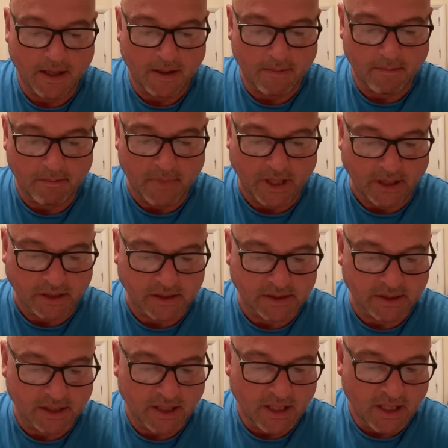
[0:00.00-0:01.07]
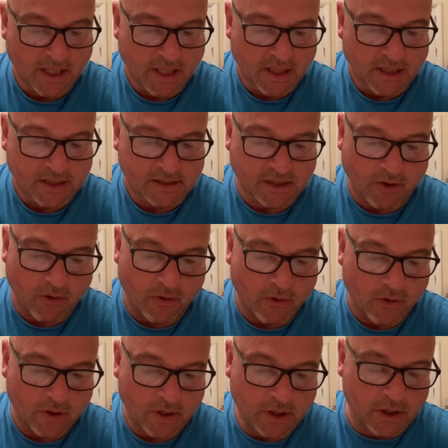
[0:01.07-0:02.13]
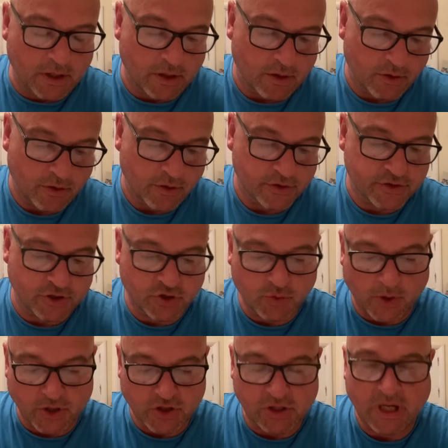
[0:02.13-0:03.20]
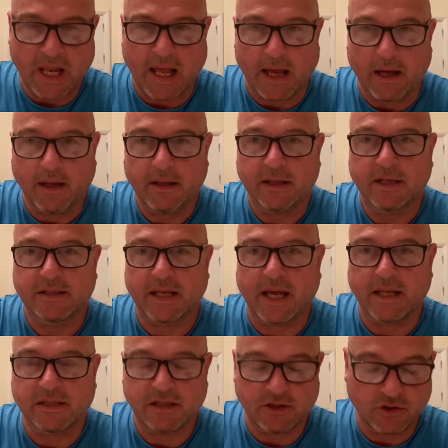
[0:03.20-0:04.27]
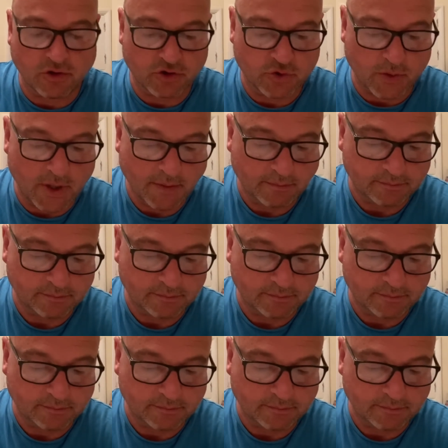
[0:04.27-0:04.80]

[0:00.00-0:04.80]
meet. So the situation now is that Anthony Joshua